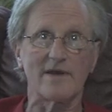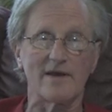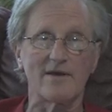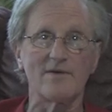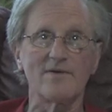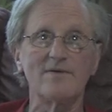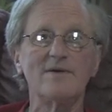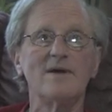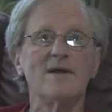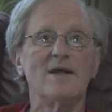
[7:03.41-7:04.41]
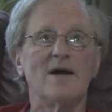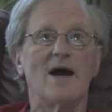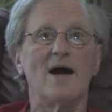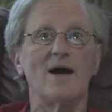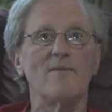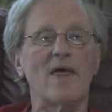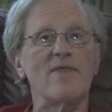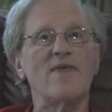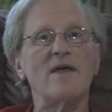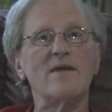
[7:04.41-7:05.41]
Thank you. Um,
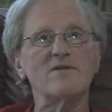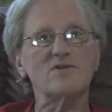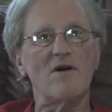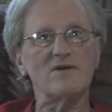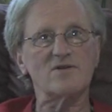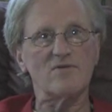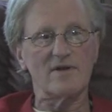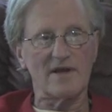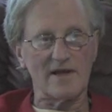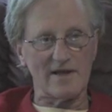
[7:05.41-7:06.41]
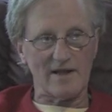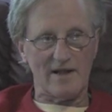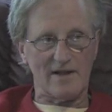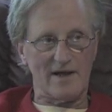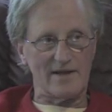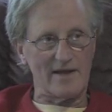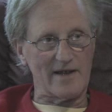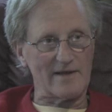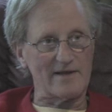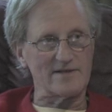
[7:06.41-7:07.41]
then there's also a neat little uh,
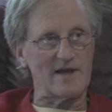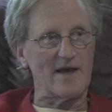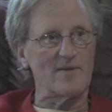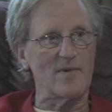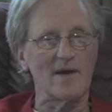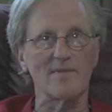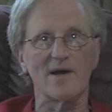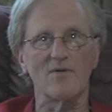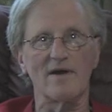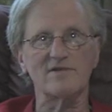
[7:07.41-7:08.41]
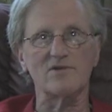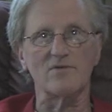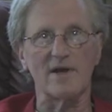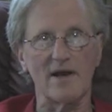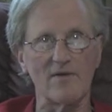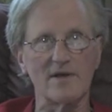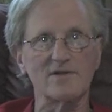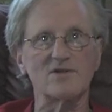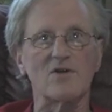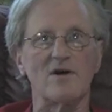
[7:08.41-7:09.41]
net designed by my wife, Sue
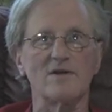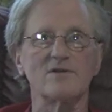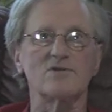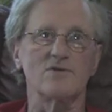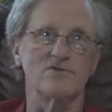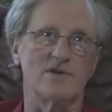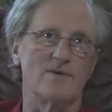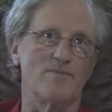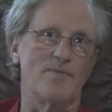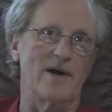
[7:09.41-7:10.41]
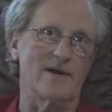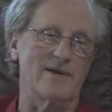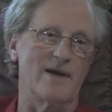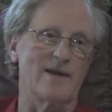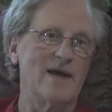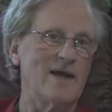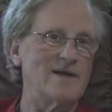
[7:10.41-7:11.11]
Herrings. It's called the Susie Bug Net.